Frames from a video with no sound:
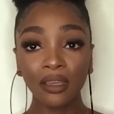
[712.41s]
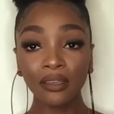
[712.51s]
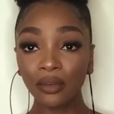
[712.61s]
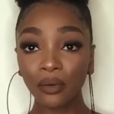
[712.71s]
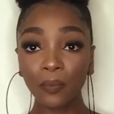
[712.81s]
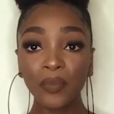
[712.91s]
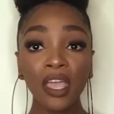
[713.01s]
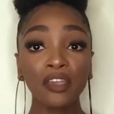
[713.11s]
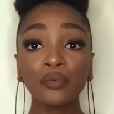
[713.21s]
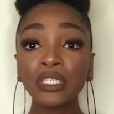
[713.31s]
You know,
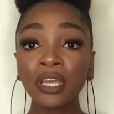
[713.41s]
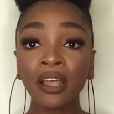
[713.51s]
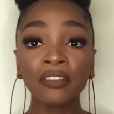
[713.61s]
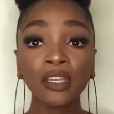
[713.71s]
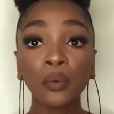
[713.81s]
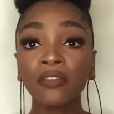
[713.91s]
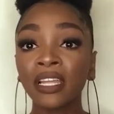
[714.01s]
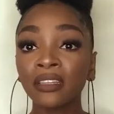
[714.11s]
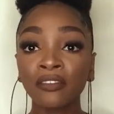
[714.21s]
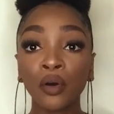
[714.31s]
if we should have the
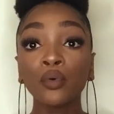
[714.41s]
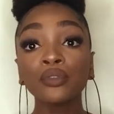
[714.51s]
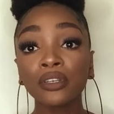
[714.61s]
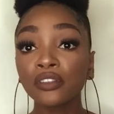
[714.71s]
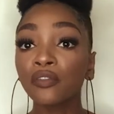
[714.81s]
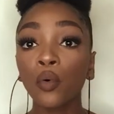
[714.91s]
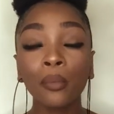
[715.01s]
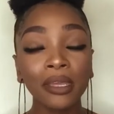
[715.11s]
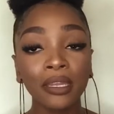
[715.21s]
equivalent of a Hooters for women,